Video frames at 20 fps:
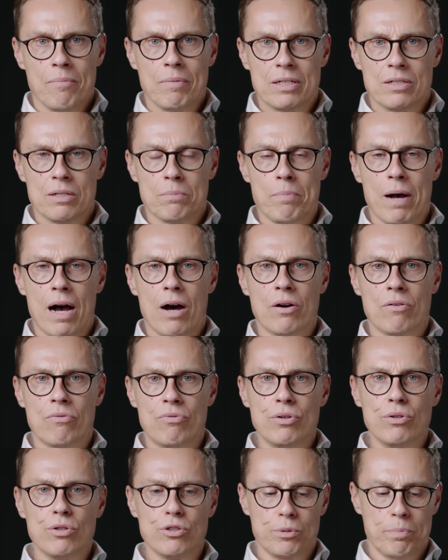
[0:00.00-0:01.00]
it's about a
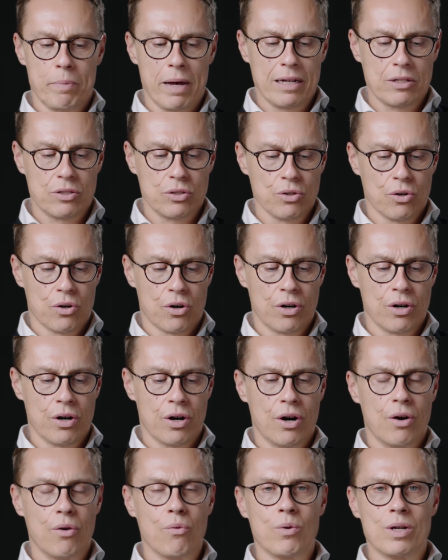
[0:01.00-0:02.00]
rules-based
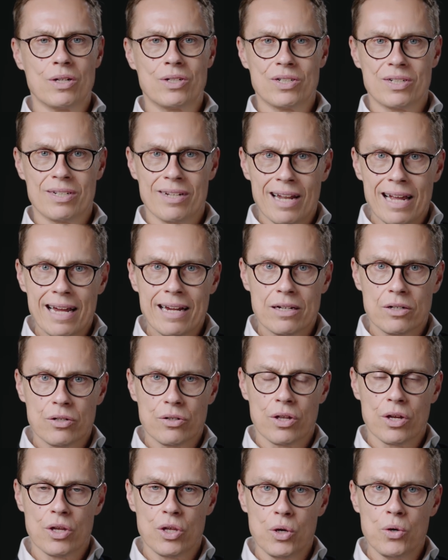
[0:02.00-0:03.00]
order which is linked to
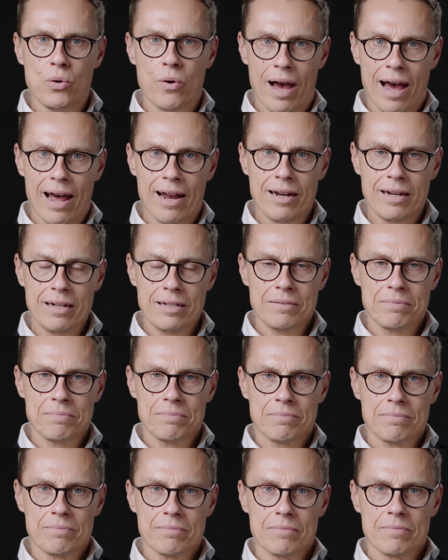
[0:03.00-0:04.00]
the UN,
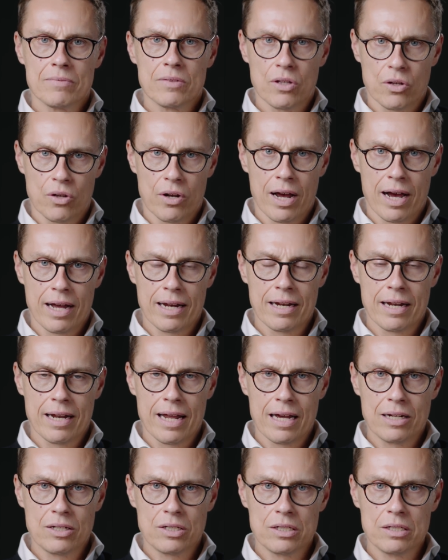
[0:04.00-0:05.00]
the United
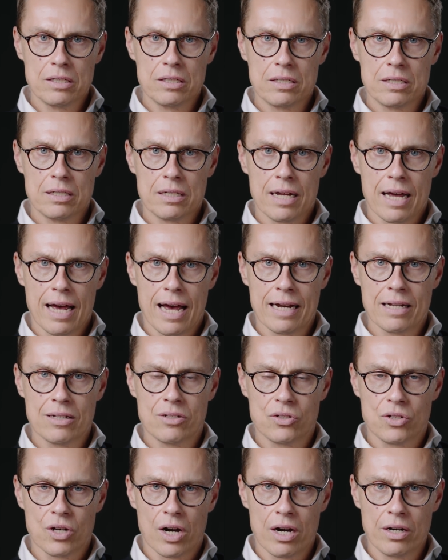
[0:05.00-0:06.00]
Nations, and
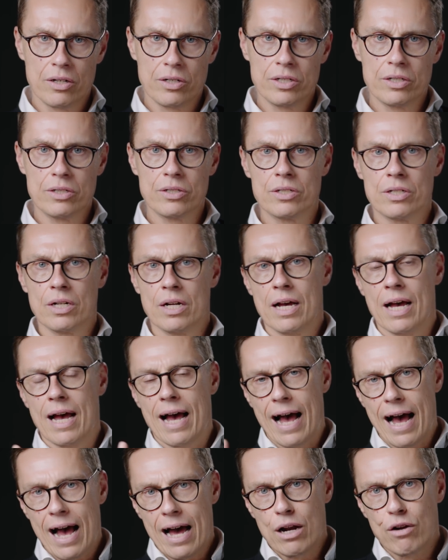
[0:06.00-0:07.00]
its charters,
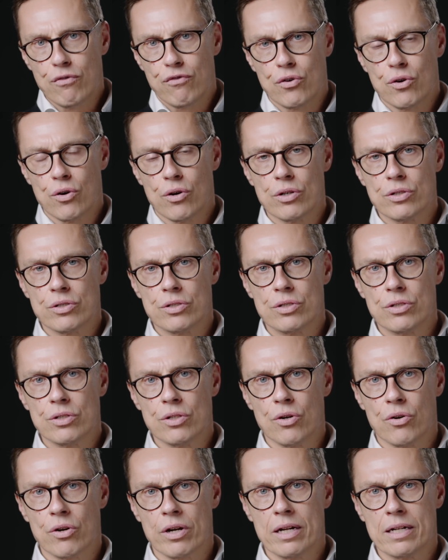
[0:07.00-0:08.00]
and of course
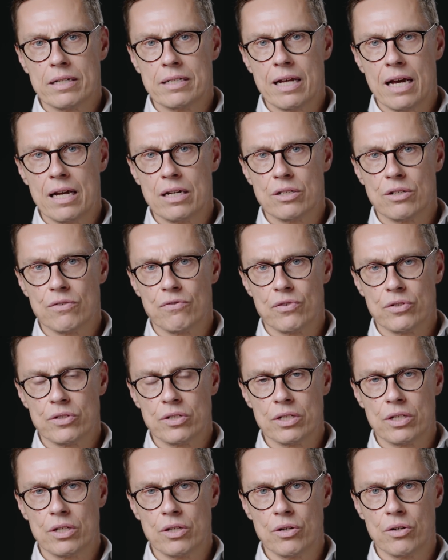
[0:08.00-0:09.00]
the Organization for
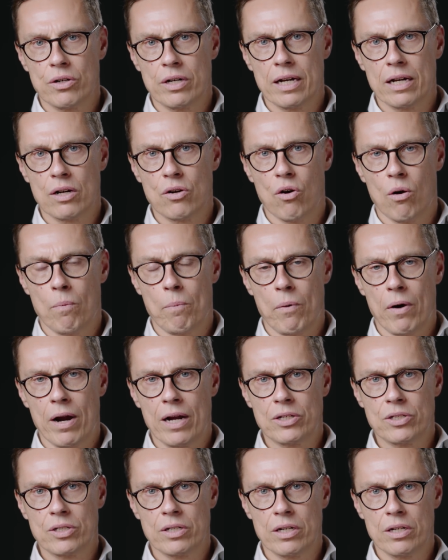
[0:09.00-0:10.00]
Security and
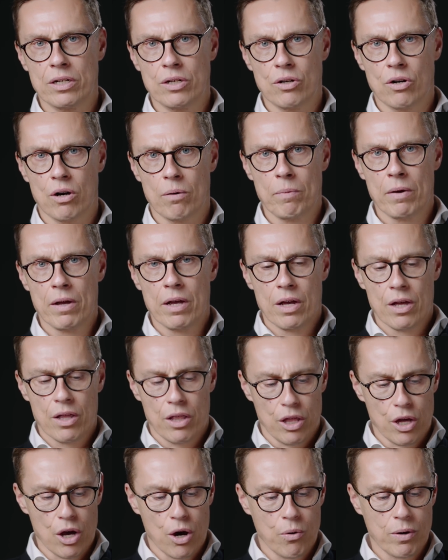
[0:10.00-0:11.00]
Cooperation in Europe,
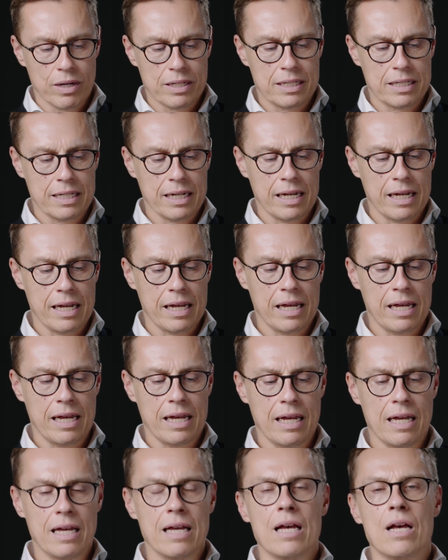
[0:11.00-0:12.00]
the
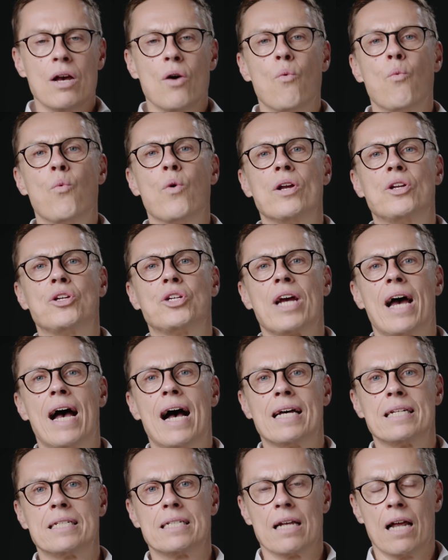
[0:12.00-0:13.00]
OSCE, which
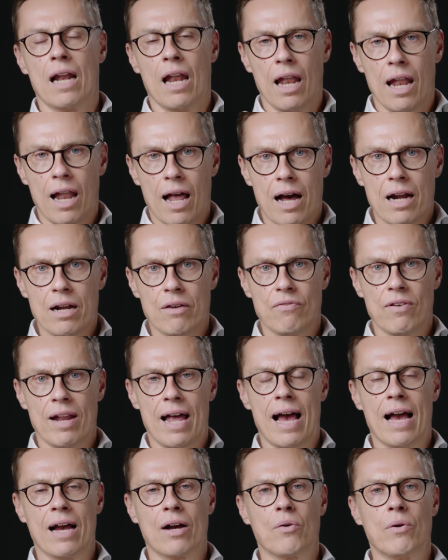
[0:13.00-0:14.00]
has a lot of
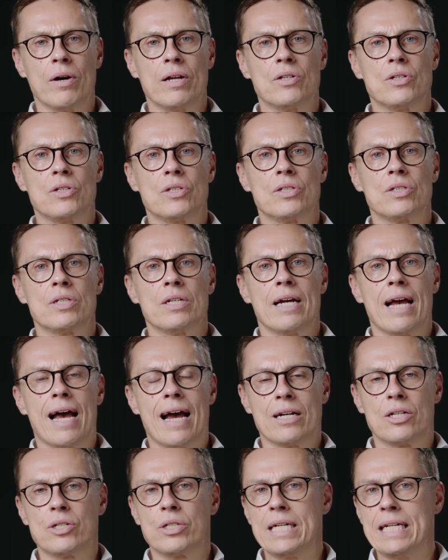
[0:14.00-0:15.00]
language
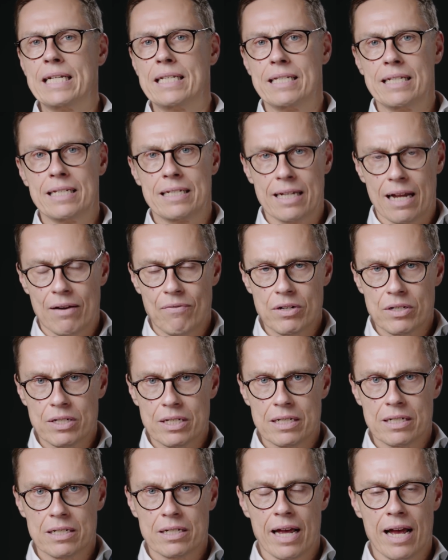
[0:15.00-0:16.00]
and treaties ever
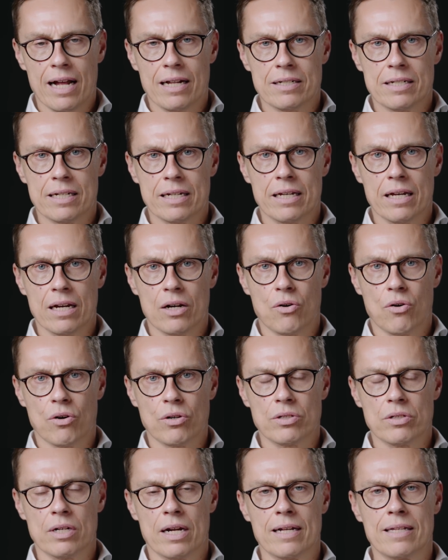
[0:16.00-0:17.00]
since the Helsinki
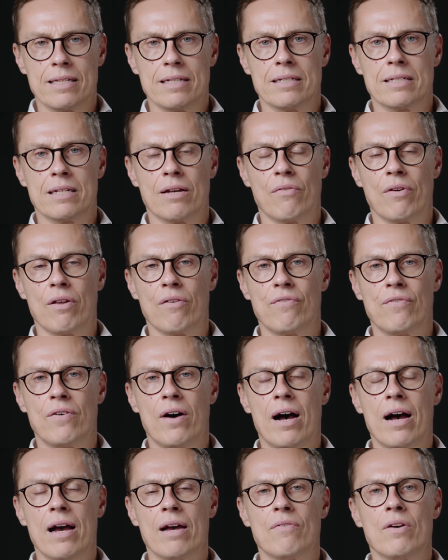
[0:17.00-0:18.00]
Accords of
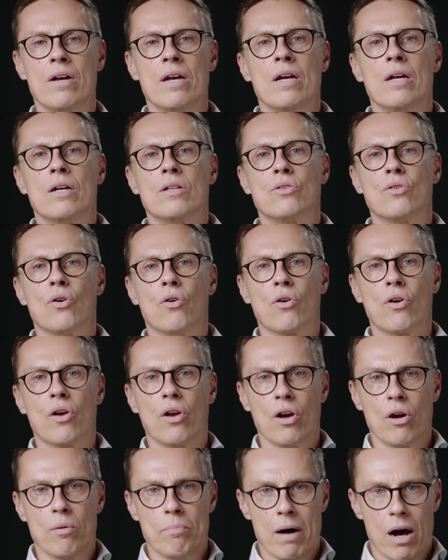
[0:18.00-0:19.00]
1975,
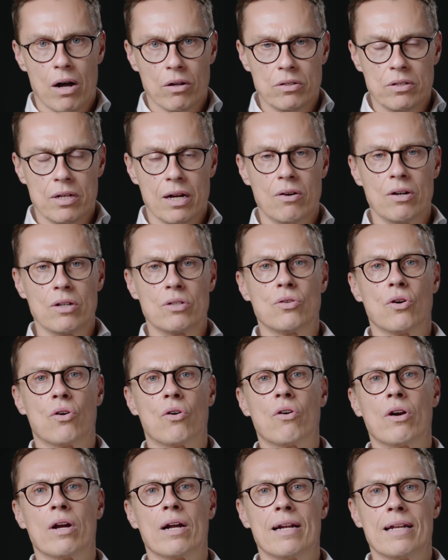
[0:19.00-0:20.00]
talking about
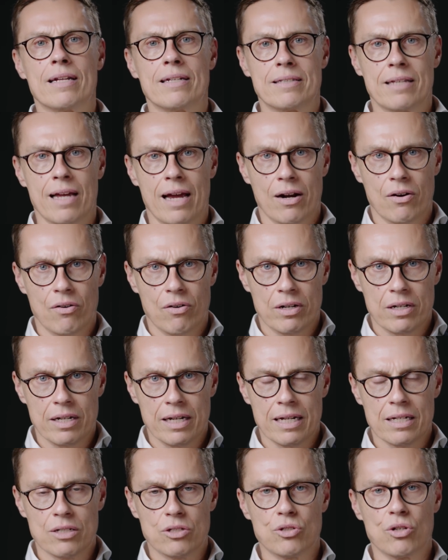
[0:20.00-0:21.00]
territorial
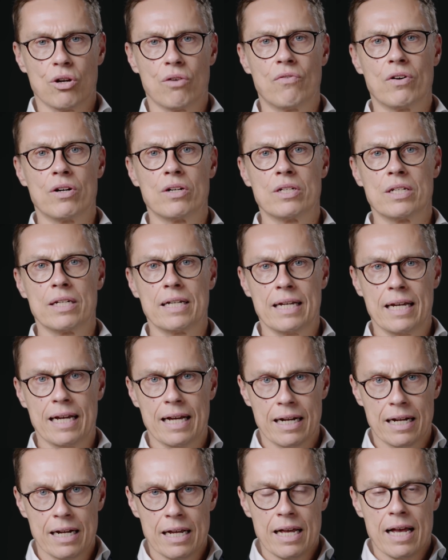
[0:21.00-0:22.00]
integrity and sovereignty
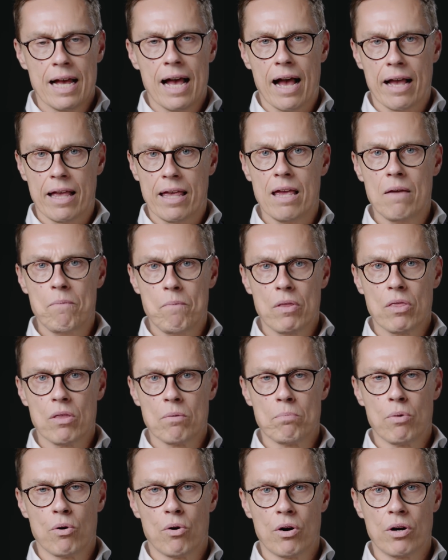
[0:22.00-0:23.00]
and keeping the
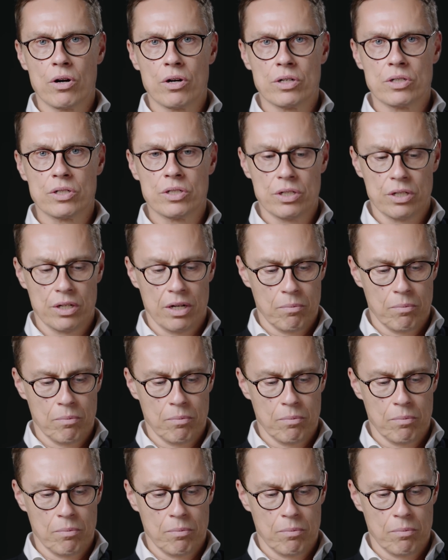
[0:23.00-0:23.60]
borders